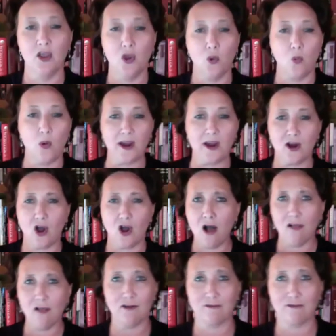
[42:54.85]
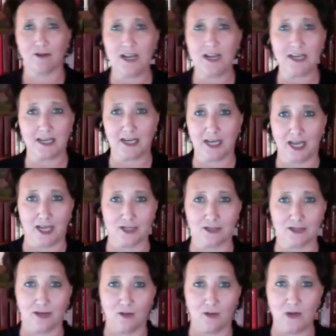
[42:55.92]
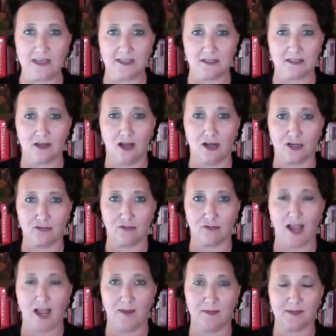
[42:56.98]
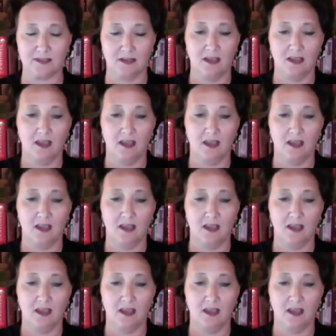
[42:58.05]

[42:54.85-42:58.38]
where all over Indian country, we saw tribes'